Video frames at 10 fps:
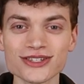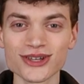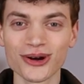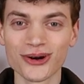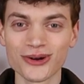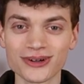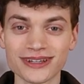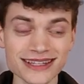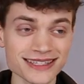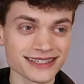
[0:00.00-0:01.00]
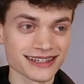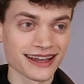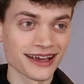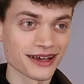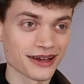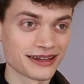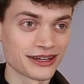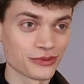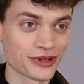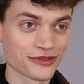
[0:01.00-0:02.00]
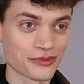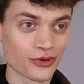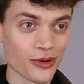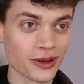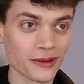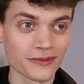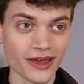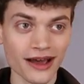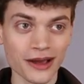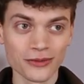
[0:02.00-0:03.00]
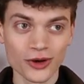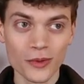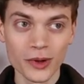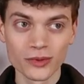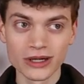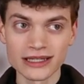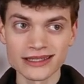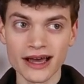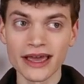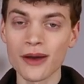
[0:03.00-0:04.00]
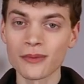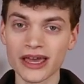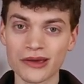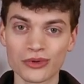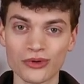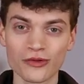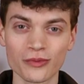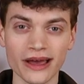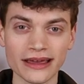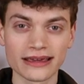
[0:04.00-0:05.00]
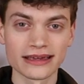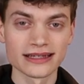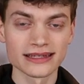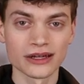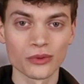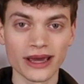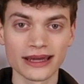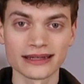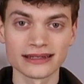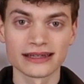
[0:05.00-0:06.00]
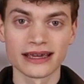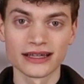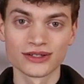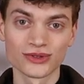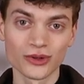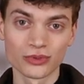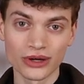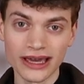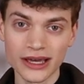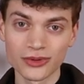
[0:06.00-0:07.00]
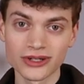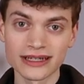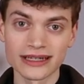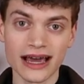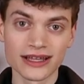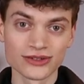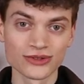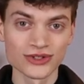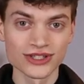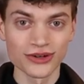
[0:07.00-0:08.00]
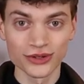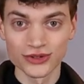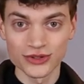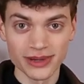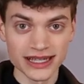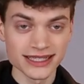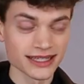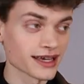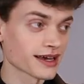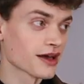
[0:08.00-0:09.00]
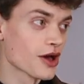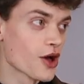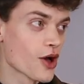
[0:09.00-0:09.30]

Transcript: so that's like a little bit of a problem that I'm coping with I am able of packing it in a way that they do not break but it, I do still use plastic